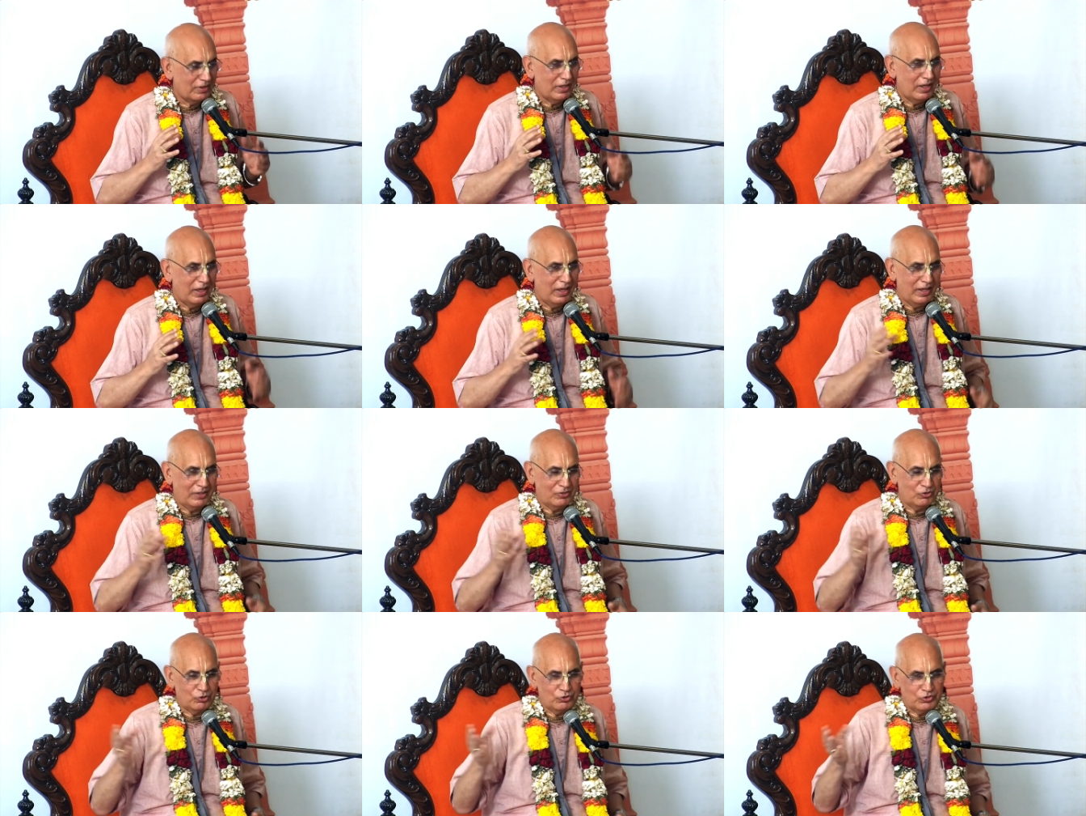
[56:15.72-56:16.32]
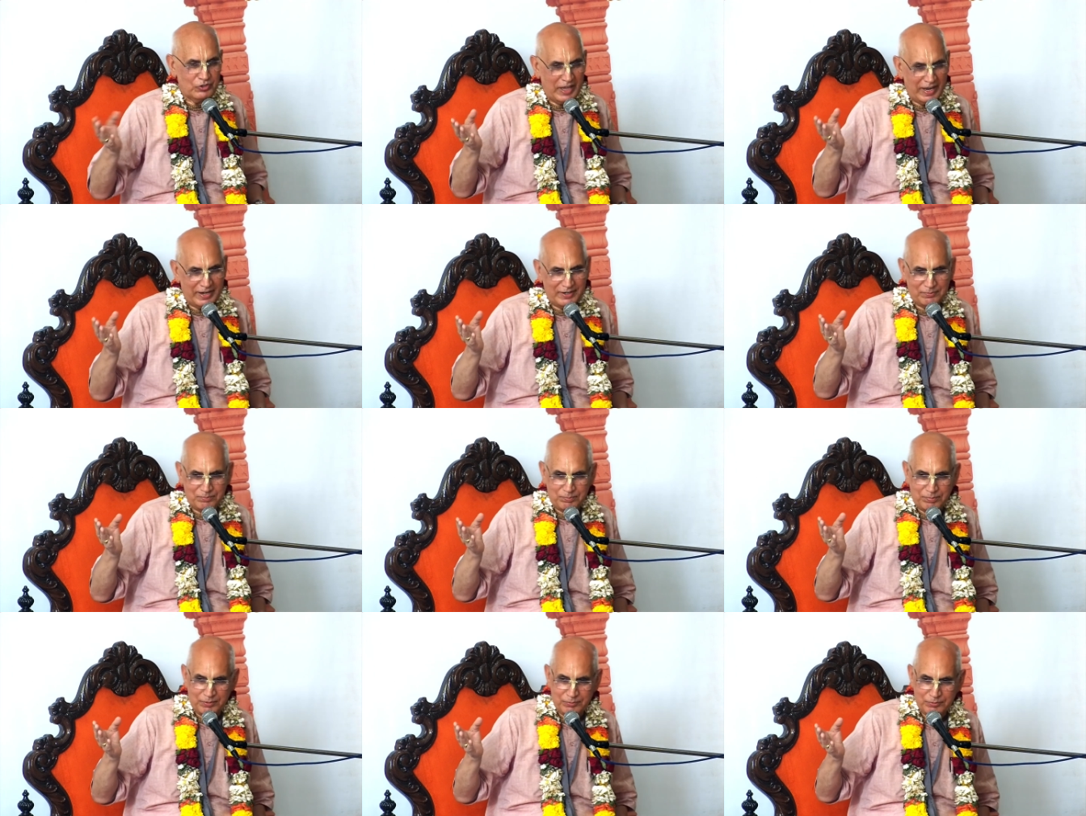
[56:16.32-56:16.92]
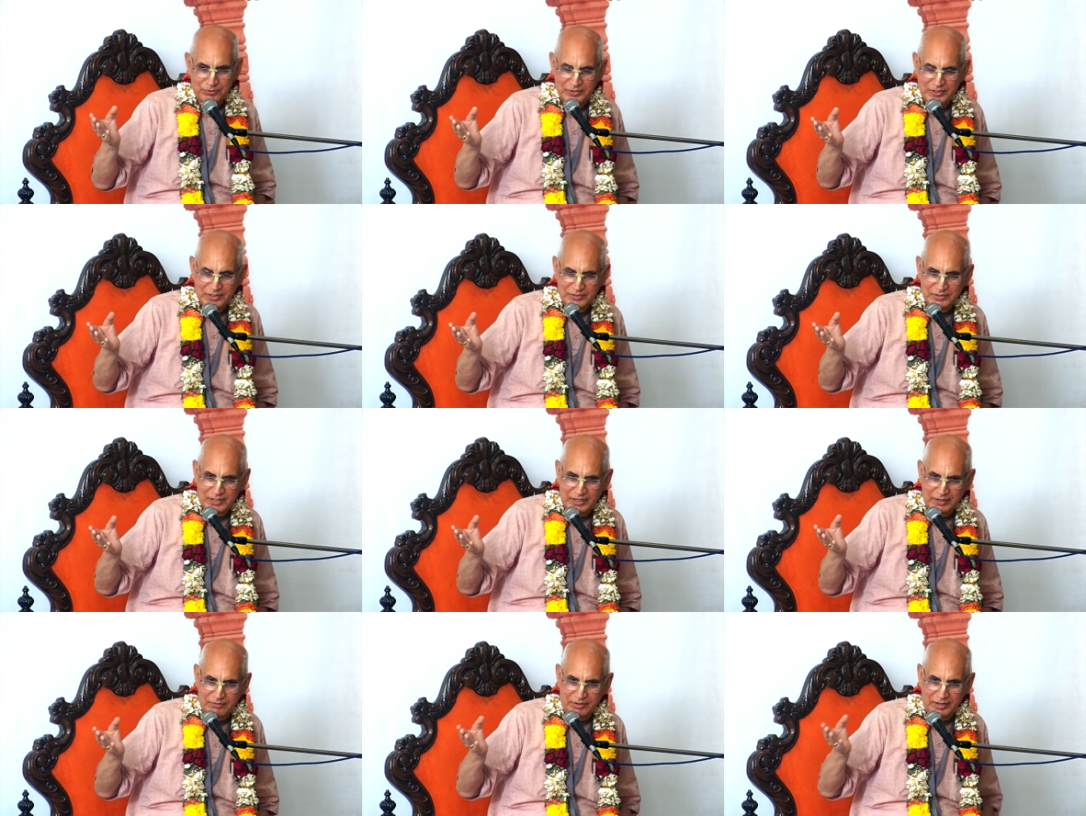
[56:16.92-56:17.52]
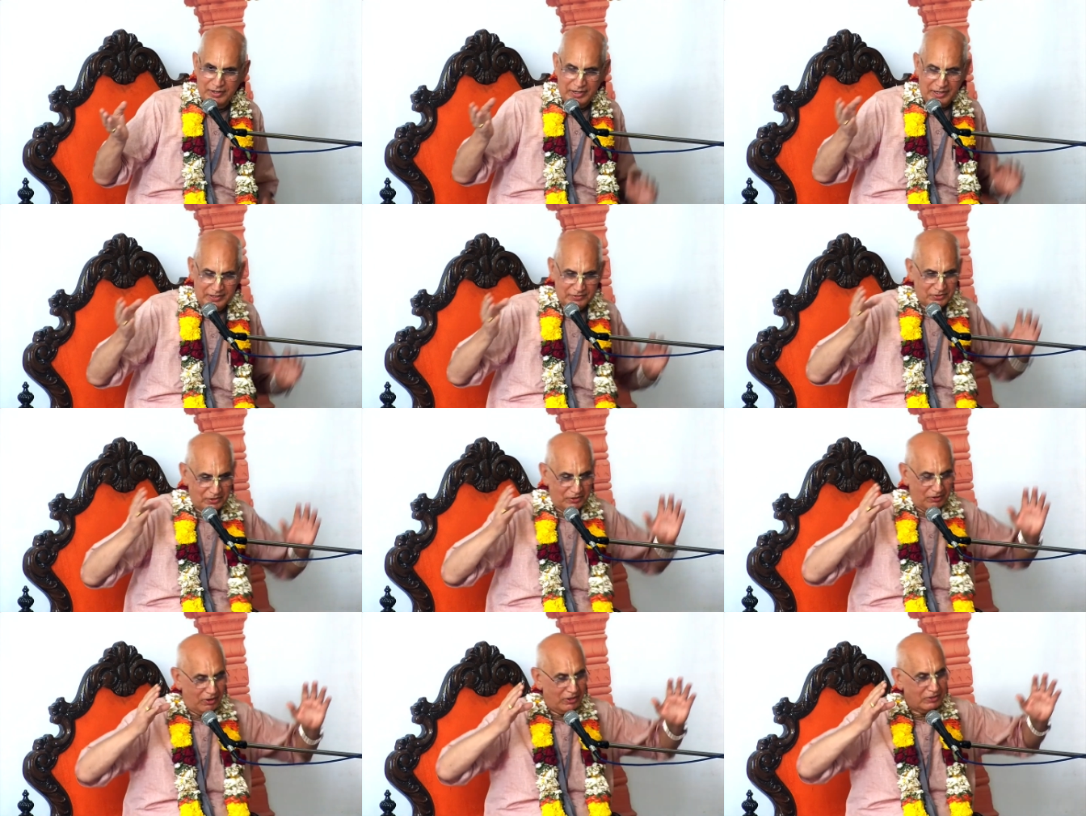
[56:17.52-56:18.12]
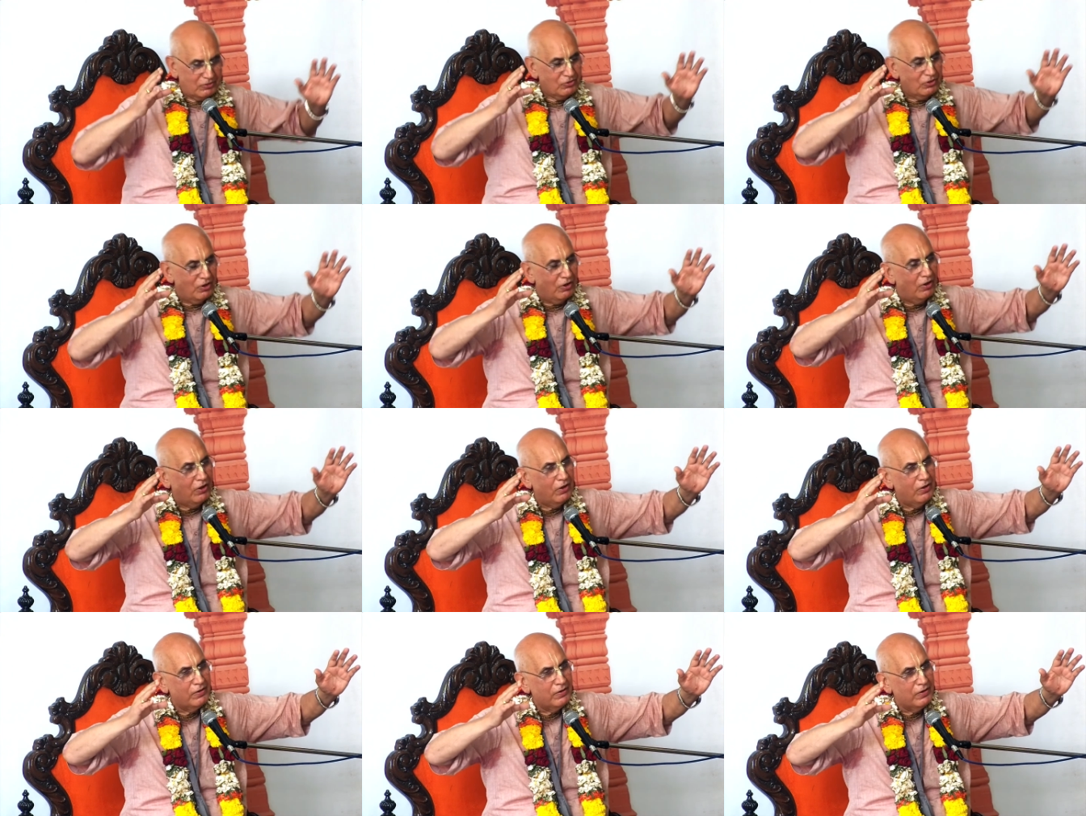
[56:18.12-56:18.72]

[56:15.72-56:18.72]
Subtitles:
As you said, Prabhuji said very nicely also,